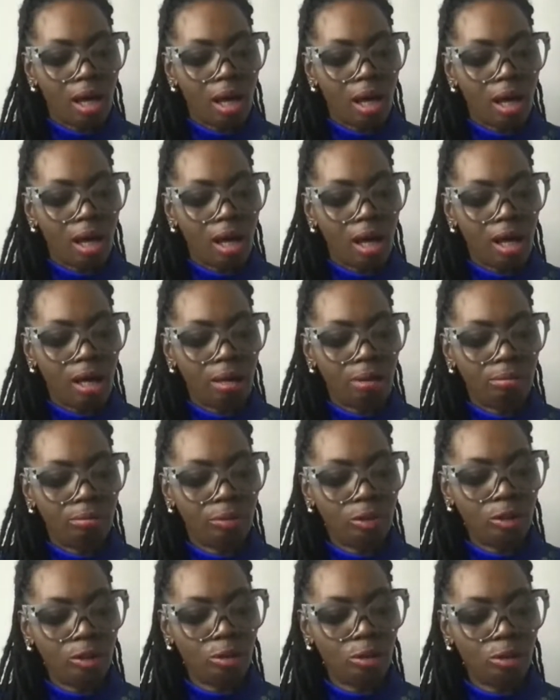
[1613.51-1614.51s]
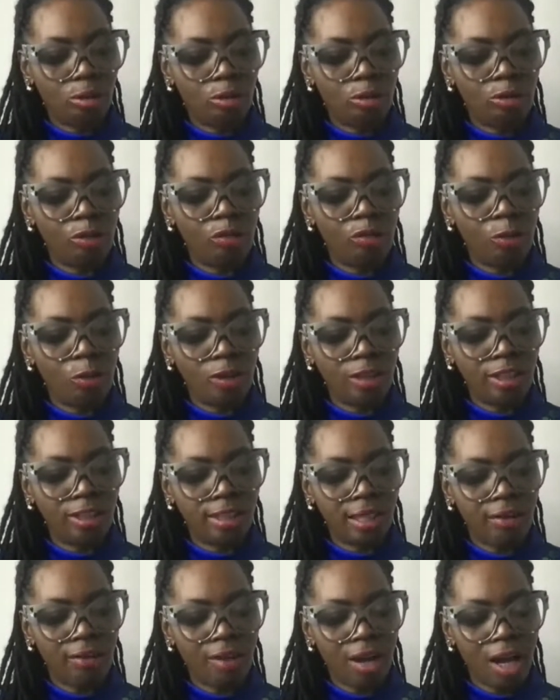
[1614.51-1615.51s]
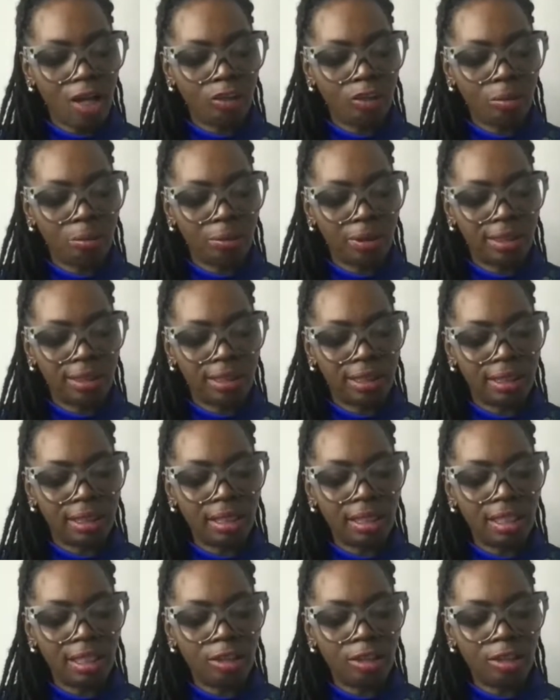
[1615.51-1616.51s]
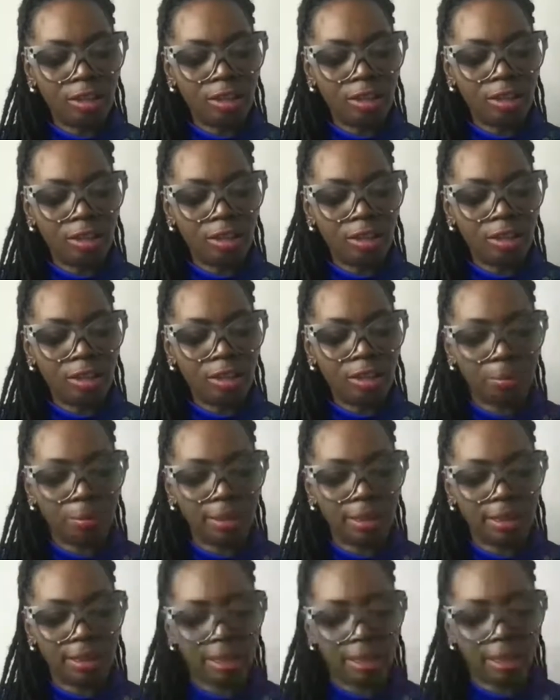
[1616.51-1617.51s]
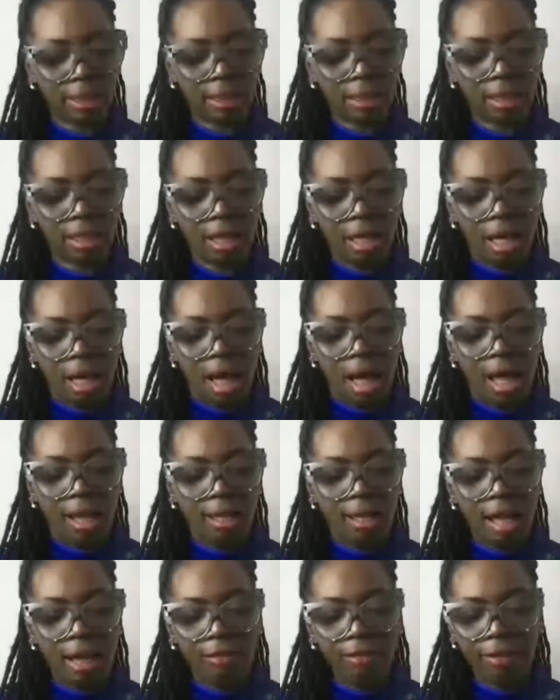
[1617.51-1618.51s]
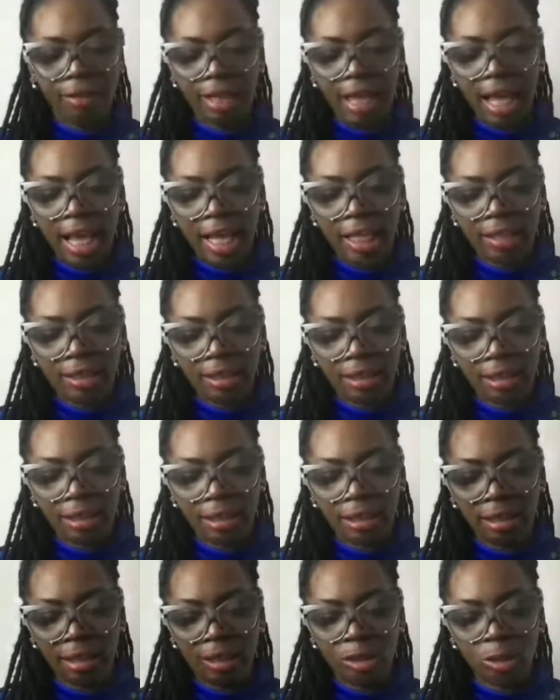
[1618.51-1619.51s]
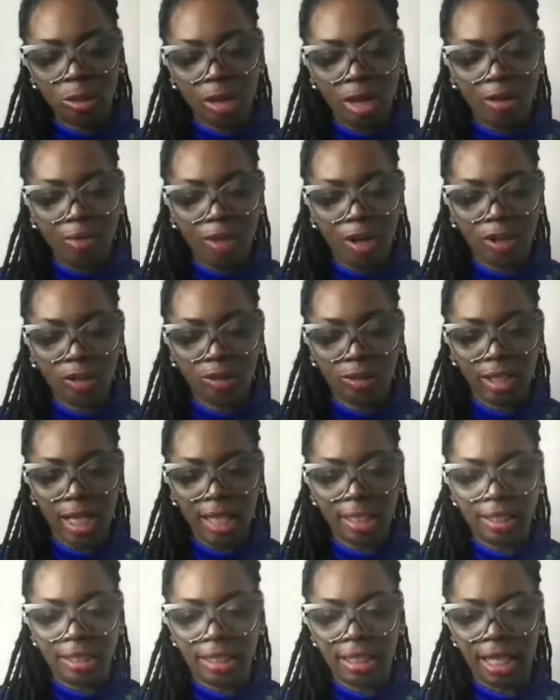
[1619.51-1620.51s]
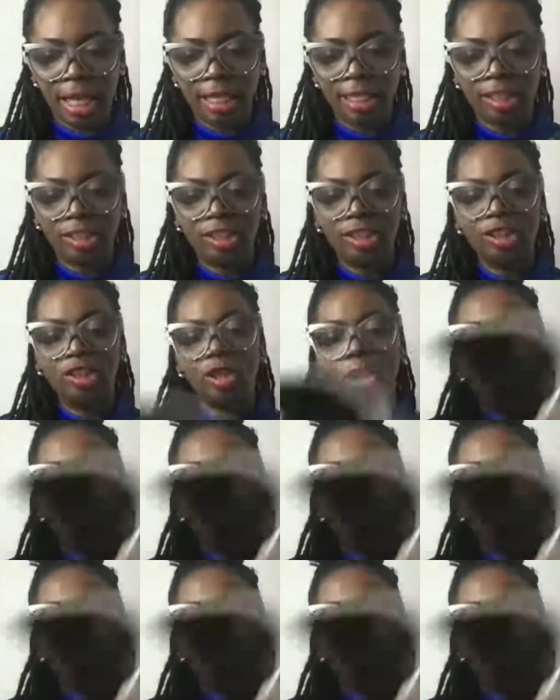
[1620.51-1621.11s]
to 4700 BCE, 2000 BC, 11 AD, 1200 AD, and it just